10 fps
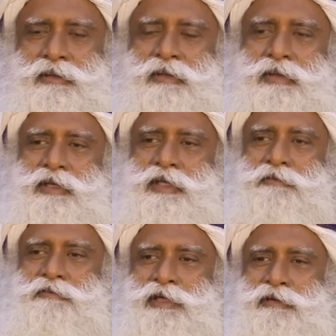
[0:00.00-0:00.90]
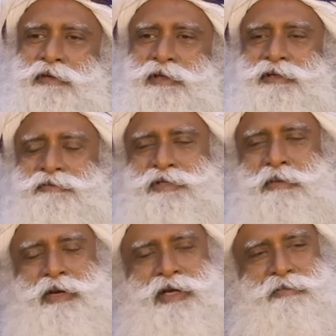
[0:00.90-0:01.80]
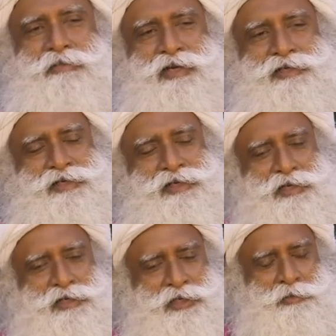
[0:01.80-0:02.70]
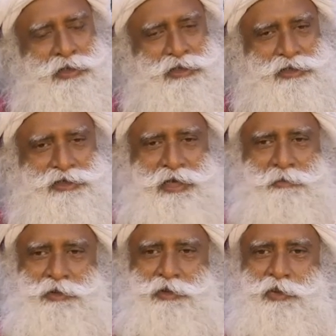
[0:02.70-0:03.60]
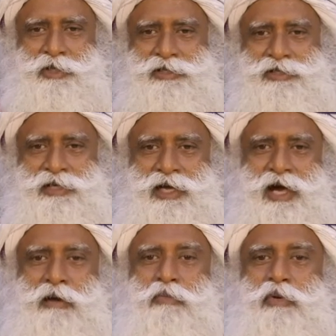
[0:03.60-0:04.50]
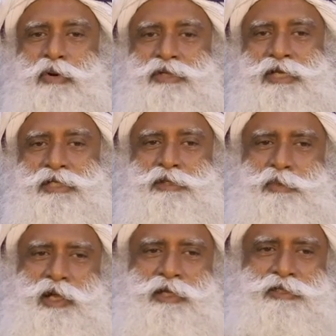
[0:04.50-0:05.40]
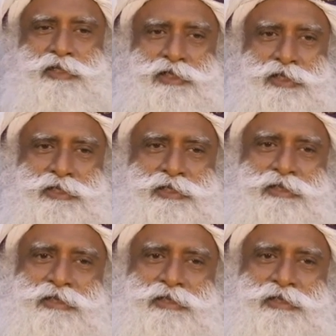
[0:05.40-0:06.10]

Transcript: even if somebody makes an incremental step towards a more sensible existence,